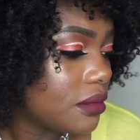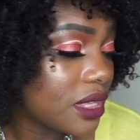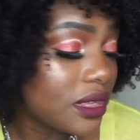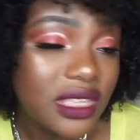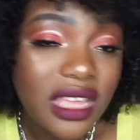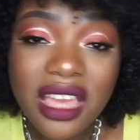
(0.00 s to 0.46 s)

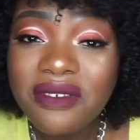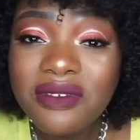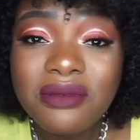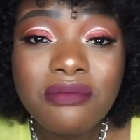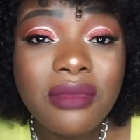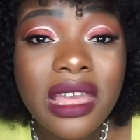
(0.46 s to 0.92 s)
because I
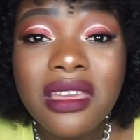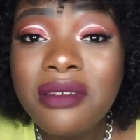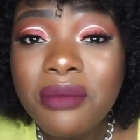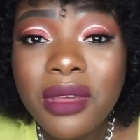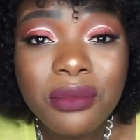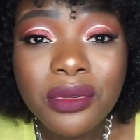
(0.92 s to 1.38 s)
have my
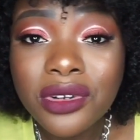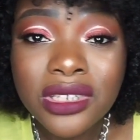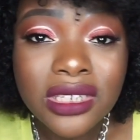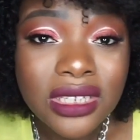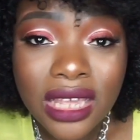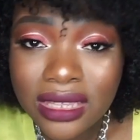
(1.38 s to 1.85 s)
eBay
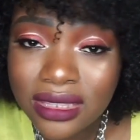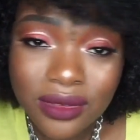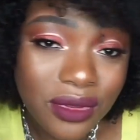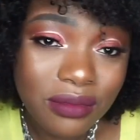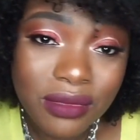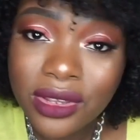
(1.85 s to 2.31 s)
brushes are still
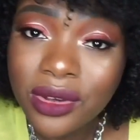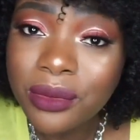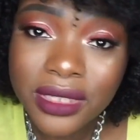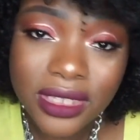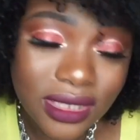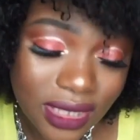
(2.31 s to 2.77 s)
with me
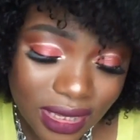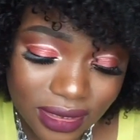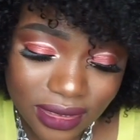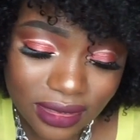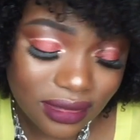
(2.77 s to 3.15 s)
up to date.